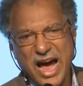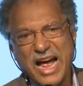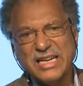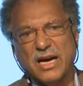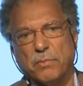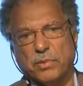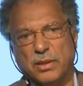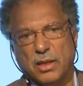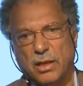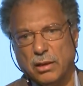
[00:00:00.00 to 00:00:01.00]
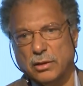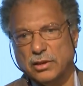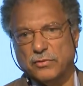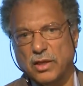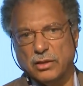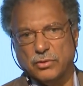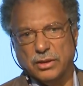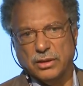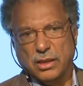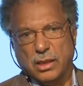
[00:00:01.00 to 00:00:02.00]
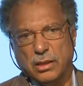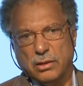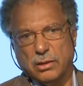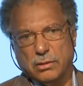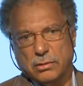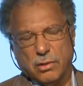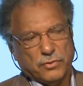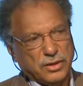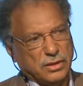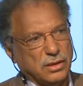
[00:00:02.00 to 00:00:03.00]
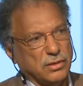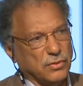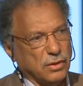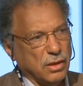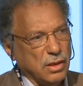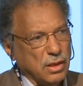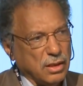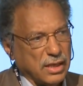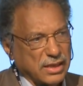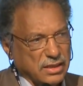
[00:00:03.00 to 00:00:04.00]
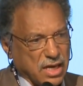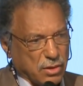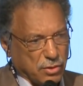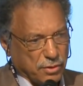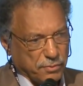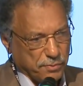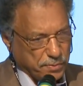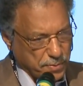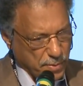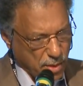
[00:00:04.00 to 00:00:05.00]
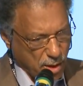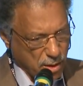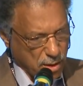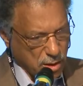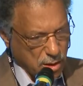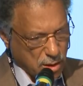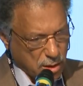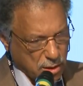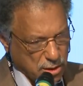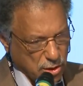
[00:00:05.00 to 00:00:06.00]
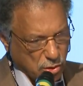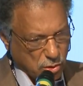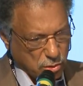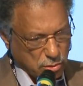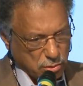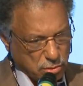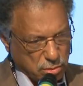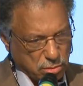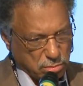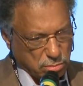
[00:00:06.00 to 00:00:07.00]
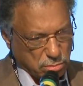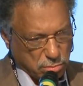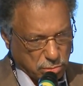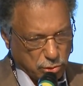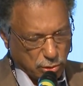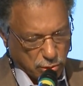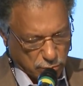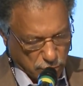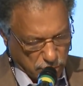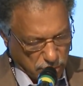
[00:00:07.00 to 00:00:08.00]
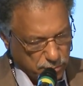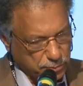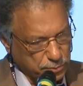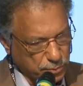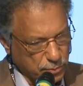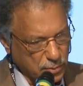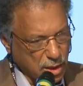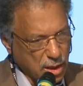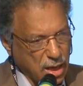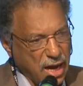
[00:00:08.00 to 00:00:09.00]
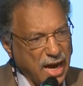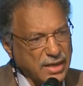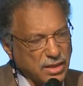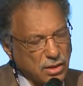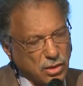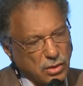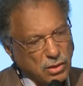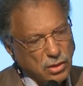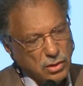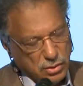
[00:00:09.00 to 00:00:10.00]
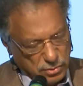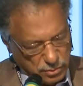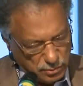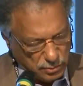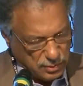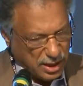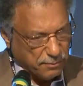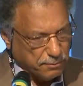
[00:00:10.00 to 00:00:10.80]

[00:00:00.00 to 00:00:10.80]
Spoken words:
add up lots of countries, the confidence interval get narrower. So do not quote. And yeah.